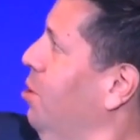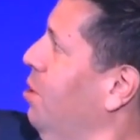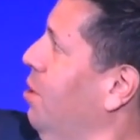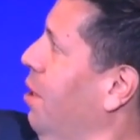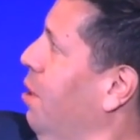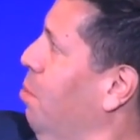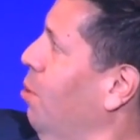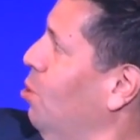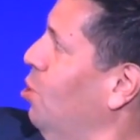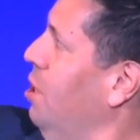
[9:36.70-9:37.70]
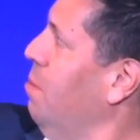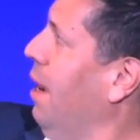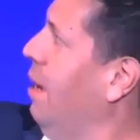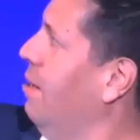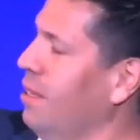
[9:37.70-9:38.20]
is the Potosí
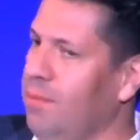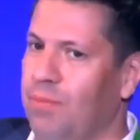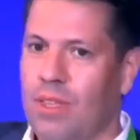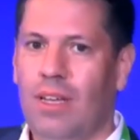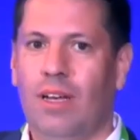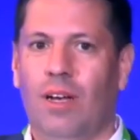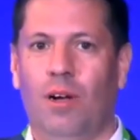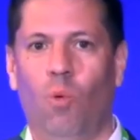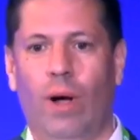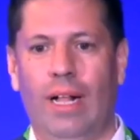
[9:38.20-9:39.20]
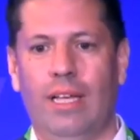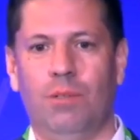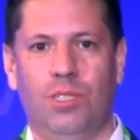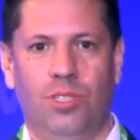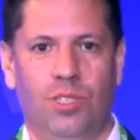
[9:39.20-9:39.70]
mine, while he
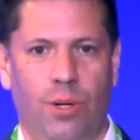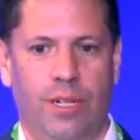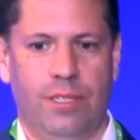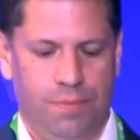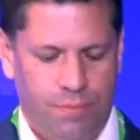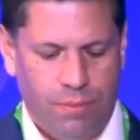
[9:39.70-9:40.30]
was a student,